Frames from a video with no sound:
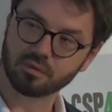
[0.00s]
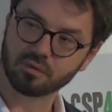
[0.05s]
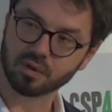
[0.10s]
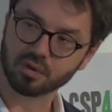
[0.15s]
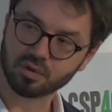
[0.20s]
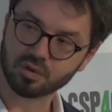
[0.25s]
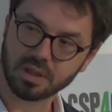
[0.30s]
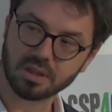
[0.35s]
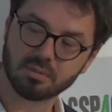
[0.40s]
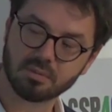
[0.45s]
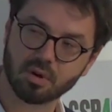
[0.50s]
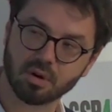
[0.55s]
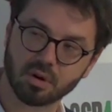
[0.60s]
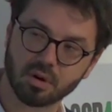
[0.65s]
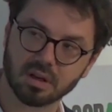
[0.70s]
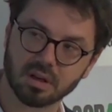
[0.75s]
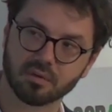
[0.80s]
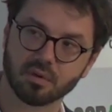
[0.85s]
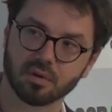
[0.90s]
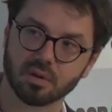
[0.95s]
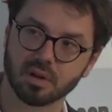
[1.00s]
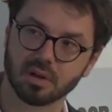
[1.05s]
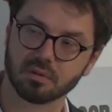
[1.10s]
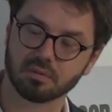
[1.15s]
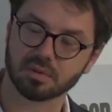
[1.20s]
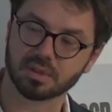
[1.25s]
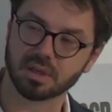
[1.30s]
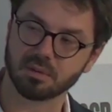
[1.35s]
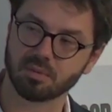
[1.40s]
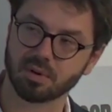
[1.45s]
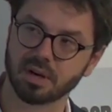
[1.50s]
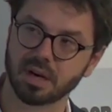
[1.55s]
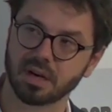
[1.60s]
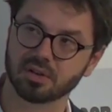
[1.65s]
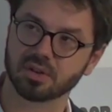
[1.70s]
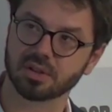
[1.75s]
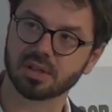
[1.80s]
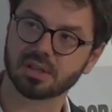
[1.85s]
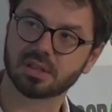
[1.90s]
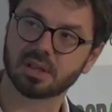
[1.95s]
doing the modeling for the Cypriot
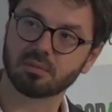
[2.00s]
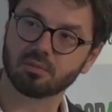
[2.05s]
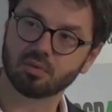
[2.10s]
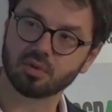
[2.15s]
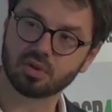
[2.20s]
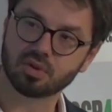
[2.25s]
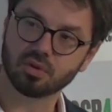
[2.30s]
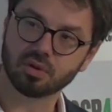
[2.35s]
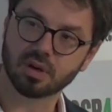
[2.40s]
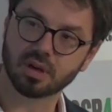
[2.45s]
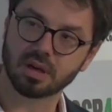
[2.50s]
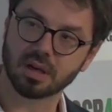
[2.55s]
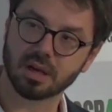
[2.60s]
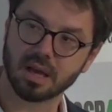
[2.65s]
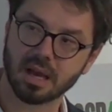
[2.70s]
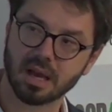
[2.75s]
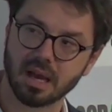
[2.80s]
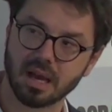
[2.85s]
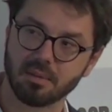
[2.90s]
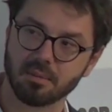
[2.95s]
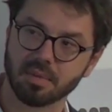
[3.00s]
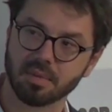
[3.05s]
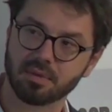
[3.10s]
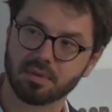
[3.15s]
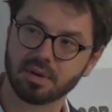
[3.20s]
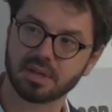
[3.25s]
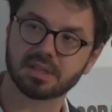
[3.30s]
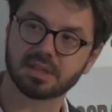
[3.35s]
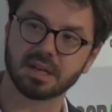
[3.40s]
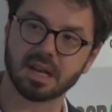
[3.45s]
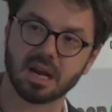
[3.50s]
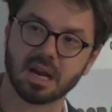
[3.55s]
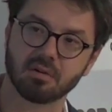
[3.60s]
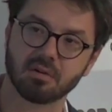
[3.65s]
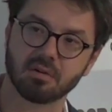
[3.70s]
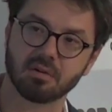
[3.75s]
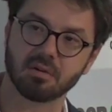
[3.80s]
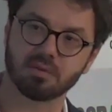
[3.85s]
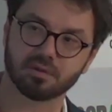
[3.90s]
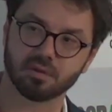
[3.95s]
energy system, we took 3
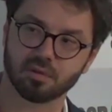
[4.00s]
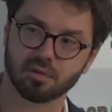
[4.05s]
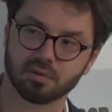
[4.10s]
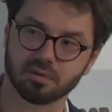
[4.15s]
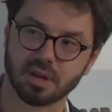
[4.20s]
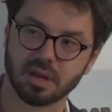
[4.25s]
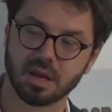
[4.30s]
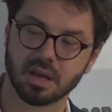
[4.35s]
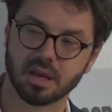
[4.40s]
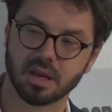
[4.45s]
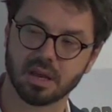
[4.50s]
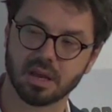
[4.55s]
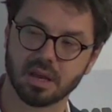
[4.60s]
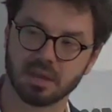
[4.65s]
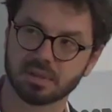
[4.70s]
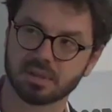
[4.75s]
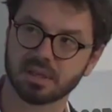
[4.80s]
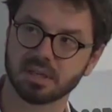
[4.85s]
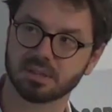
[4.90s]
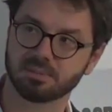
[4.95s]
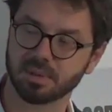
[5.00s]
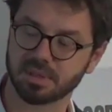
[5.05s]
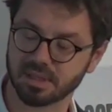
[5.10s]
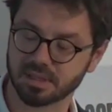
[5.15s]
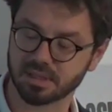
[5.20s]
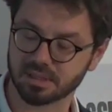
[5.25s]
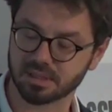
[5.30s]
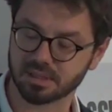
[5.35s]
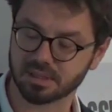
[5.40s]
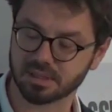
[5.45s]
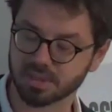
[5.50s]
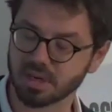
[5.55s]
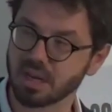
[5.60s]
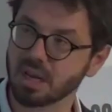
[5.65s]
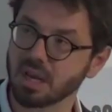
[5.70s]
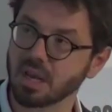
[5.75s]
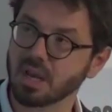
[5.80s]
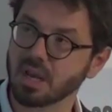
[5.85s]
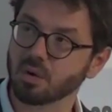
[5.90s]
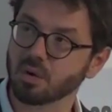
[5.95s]
scenarios for CSP systems.
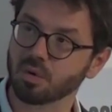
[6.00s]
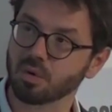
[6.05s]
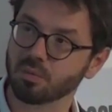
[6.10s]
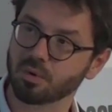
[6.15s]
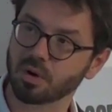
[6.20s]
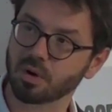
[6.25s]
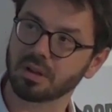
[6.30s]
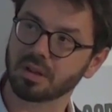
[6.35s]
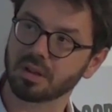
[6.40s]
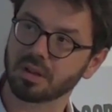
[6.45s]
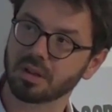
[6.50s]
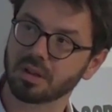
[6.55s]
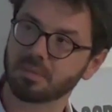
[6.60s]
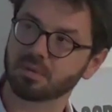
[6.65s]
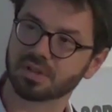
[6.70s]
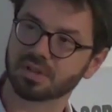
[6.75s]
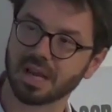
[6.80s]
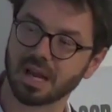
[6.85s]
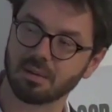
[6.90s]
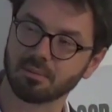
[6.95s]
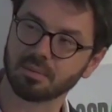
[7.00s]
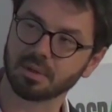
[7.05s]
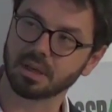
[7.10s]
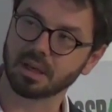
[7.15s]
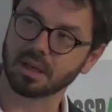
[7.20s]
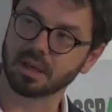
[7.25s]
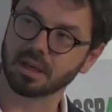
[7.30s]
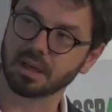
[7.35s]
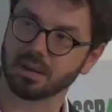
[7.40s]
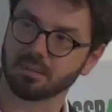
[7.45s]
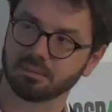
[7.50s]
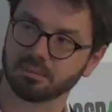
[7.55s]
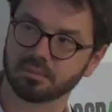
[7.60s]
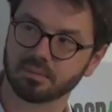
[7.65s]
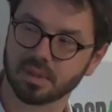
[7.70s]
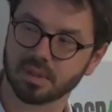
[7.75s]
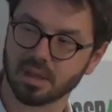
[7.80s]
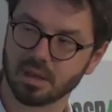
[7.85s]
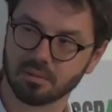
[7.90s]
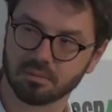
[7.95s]
We modeled them through SAM,
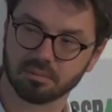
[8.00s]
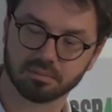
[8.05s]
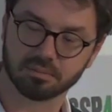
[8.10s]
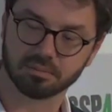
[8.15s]
the